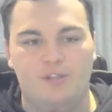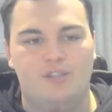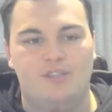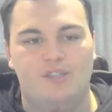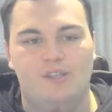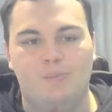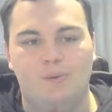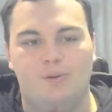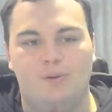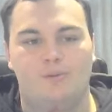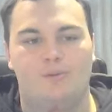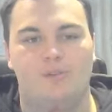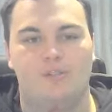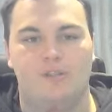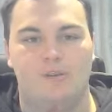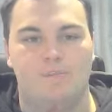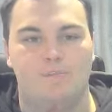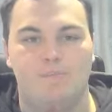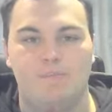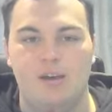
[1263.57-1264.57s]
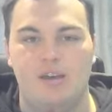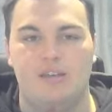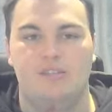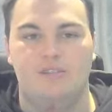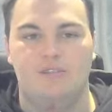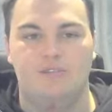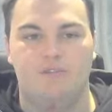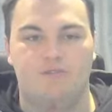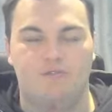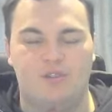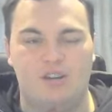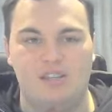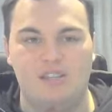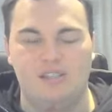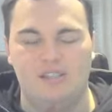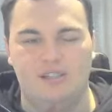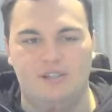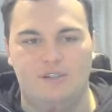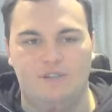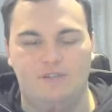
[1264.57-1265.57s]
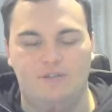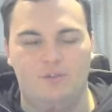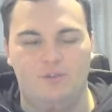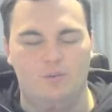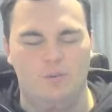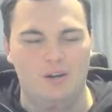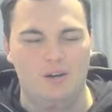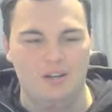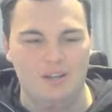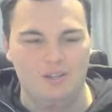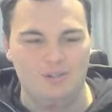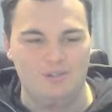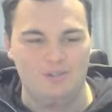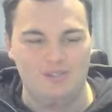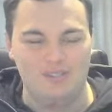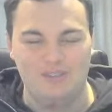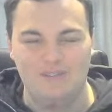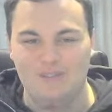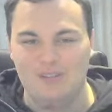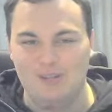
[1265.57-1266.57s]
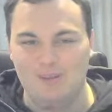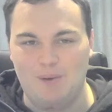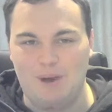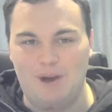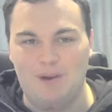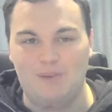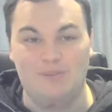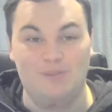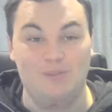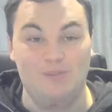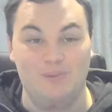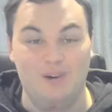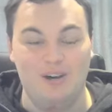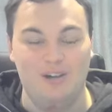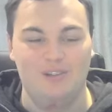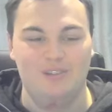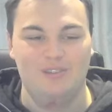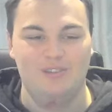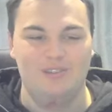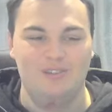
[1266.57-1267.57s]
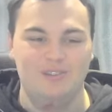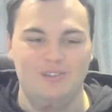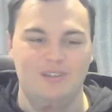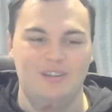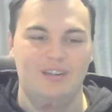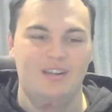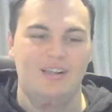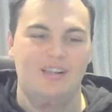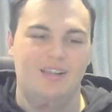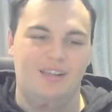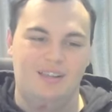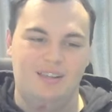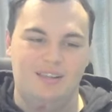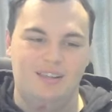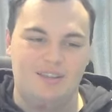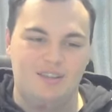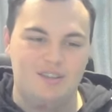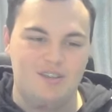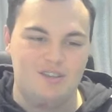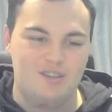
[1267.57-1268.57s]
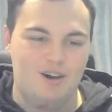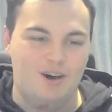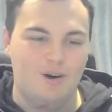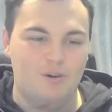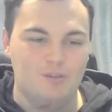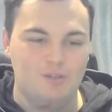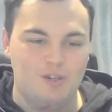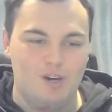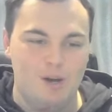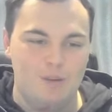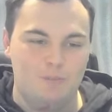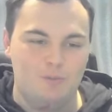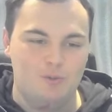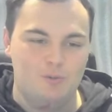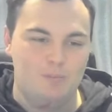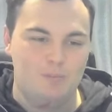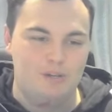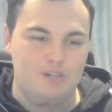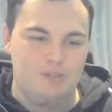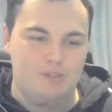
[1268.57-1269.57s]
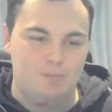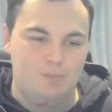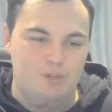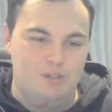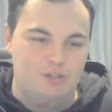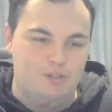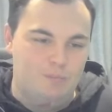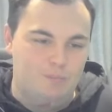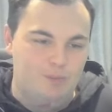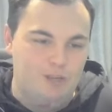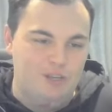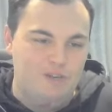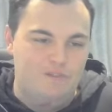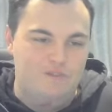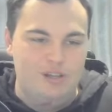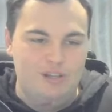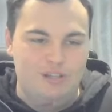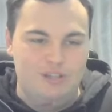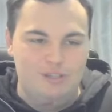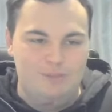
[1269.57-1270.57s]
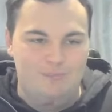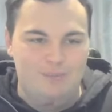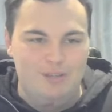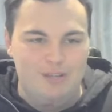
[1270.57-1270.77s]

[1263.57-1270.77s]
Zebo is a massive wrestler for 170 pounds as well. So yeah, the whole time Doumbé's been in PFL, he's been